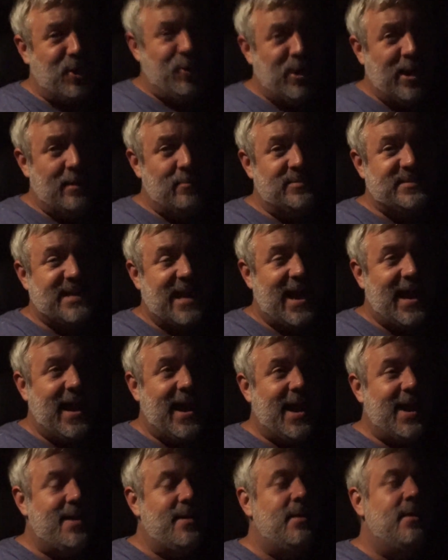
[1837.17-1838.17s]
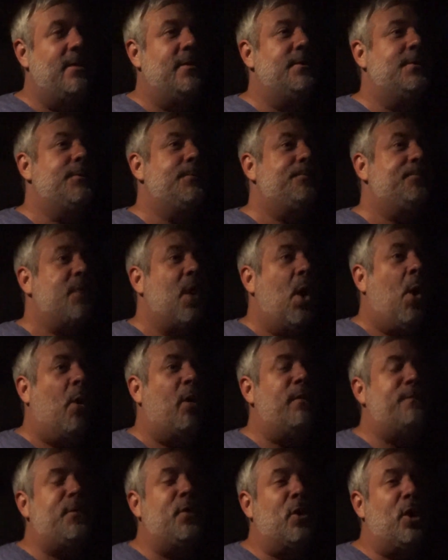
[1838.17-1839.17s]
You know what I'm saying?
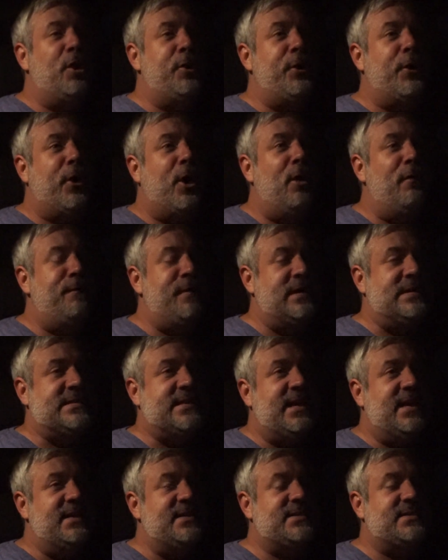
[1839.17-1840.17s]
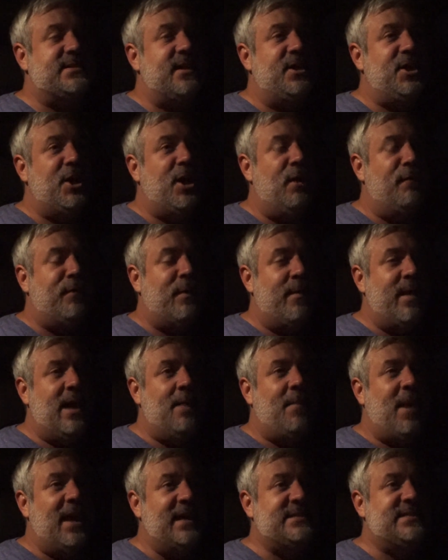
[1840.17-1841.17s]
Or if you're a neurophysicist, you know, from
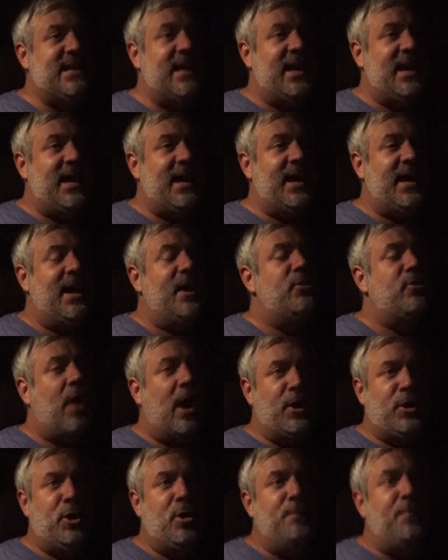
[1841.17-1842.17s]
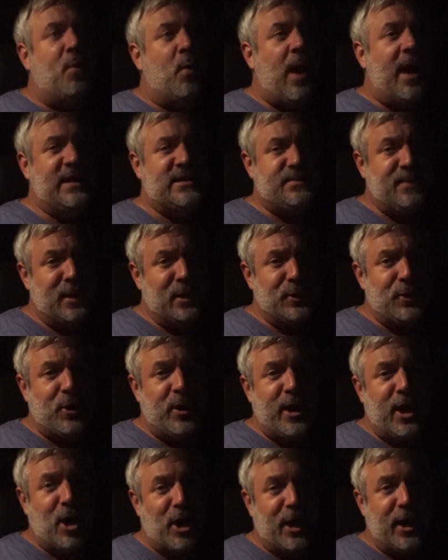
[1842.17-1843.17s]
MIT, you have a right to be a
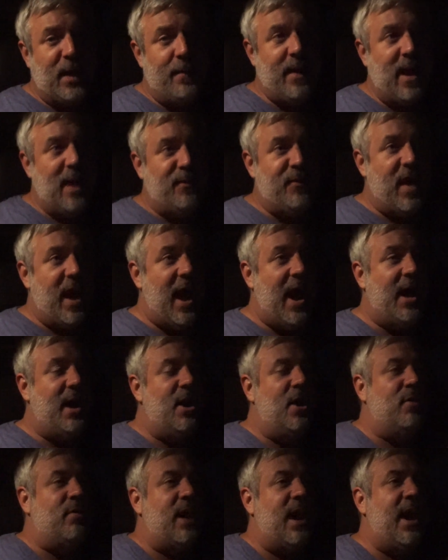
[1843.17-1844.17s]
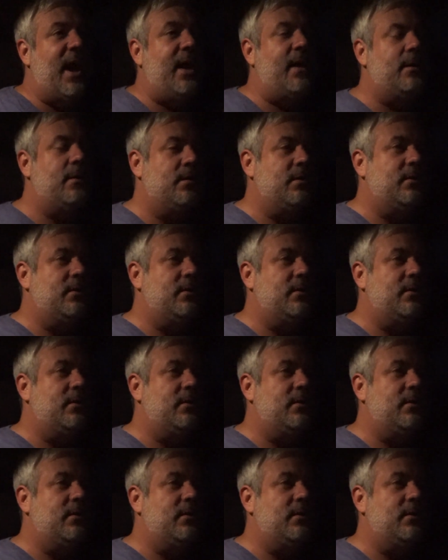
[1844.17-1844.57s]
little arrogant about that. Okay?